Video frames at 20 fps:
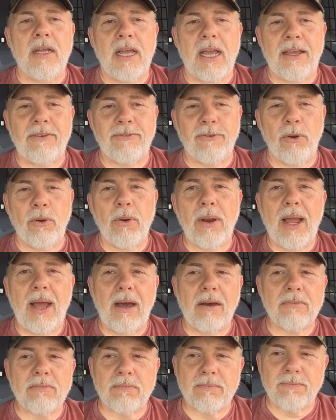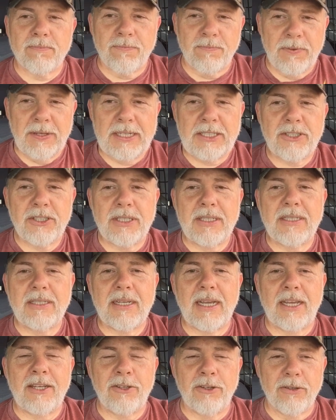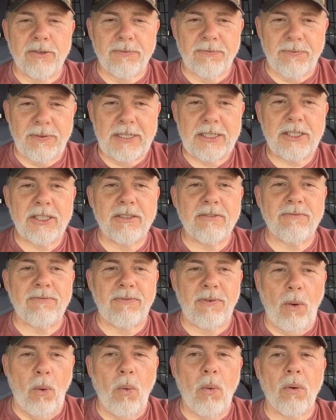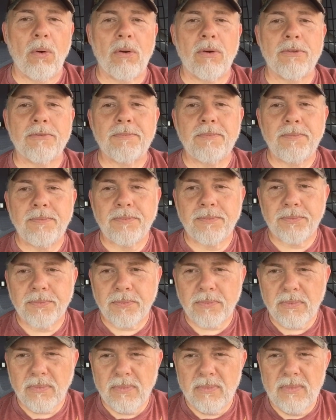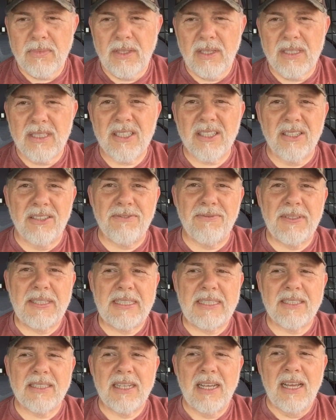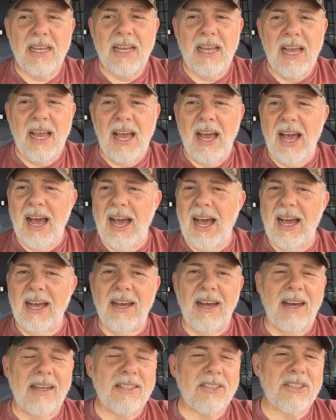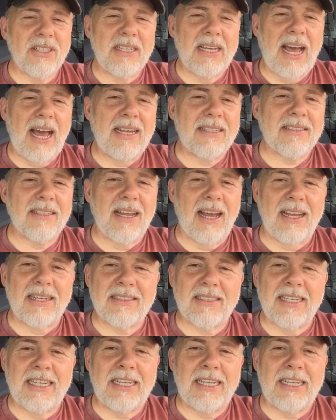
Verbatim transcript: if you're out fishing and you're fishing for sunfish, honestly, I'd, I'd